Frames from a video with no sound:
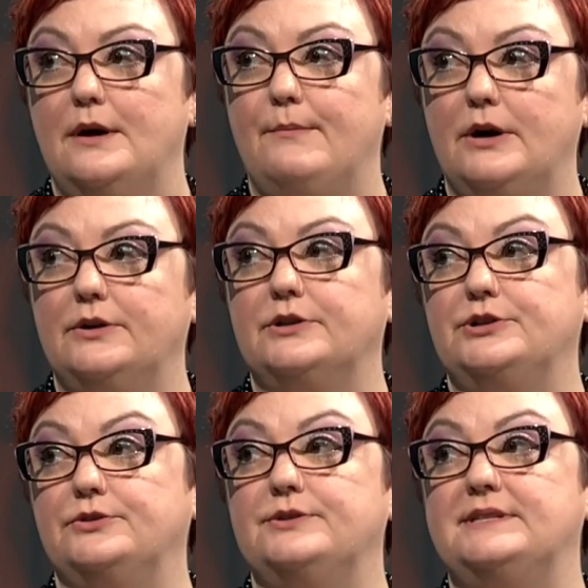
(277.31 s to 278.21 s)
Monarch
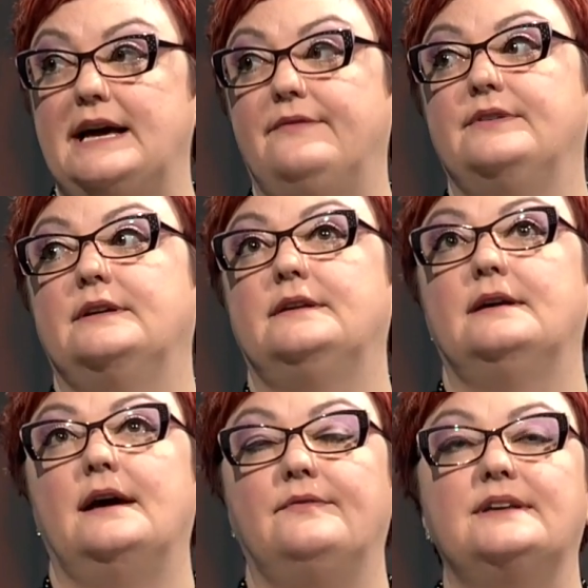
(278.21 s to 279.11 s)
Children's Advo
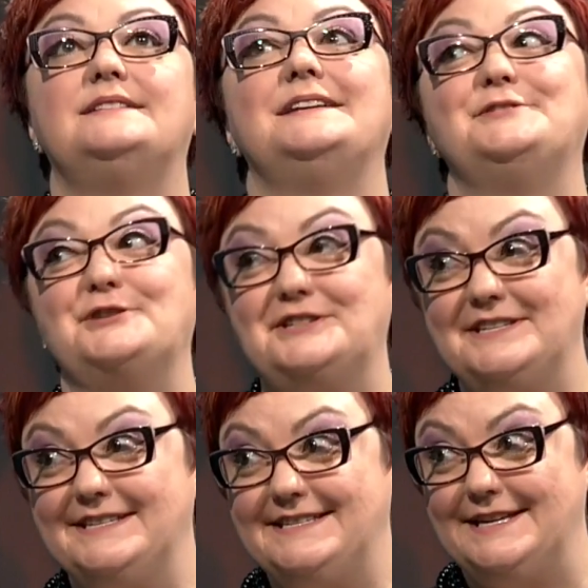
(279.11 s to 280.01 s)
Advocacy and
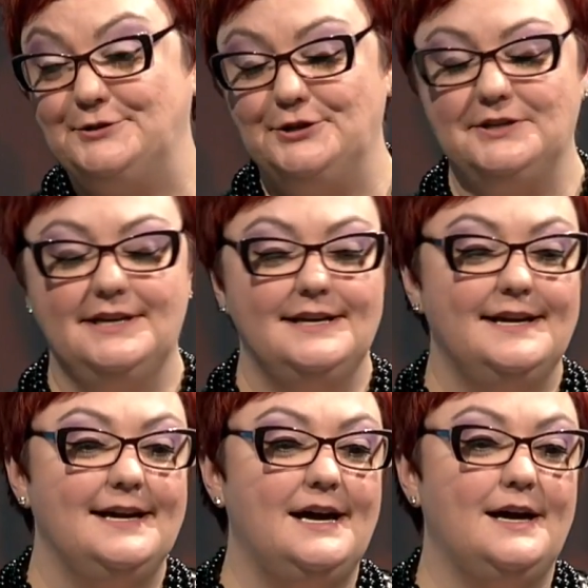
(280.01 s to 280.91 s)
Justice Center,
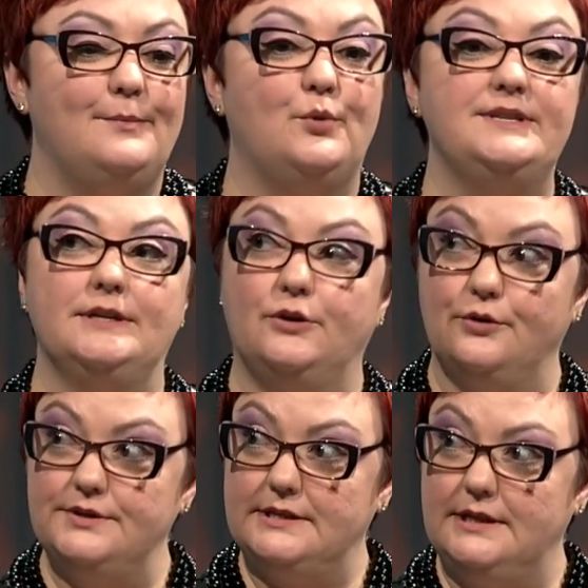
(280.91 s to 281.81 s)
uh, Boys and
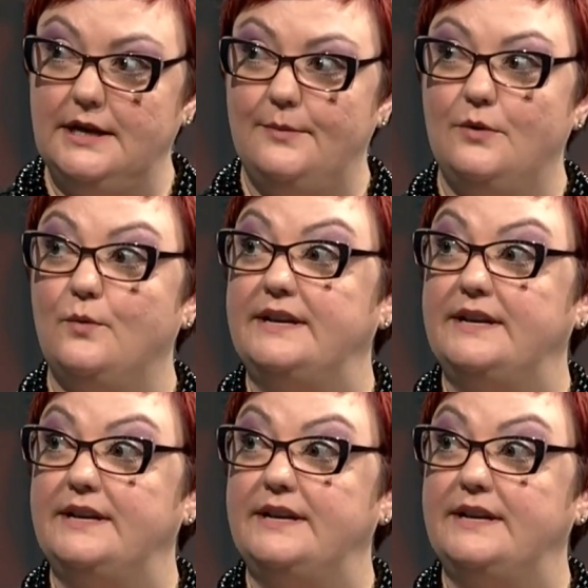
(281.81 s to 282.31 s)
Girls Club, mm-hmm.